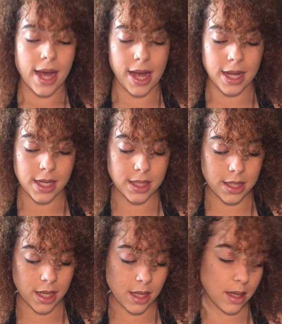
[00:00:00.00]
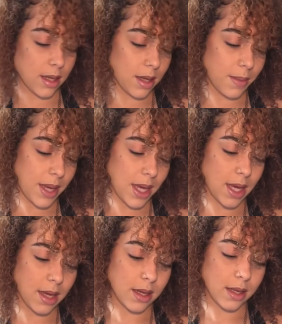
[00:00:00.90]
And up
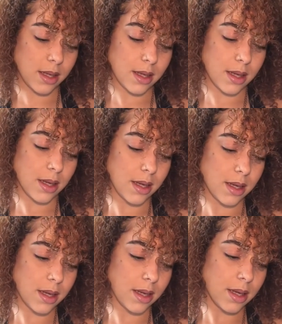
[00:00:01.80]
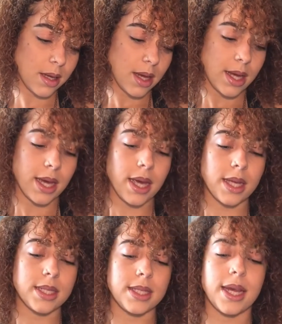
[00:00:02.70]
here
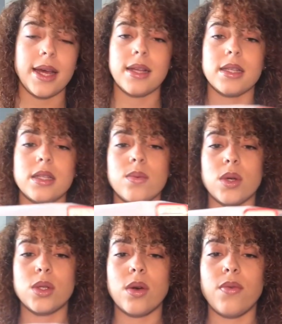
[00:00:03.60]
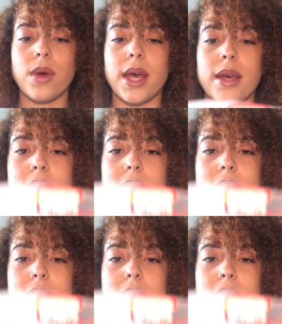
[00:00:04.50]
it says what sort of wig it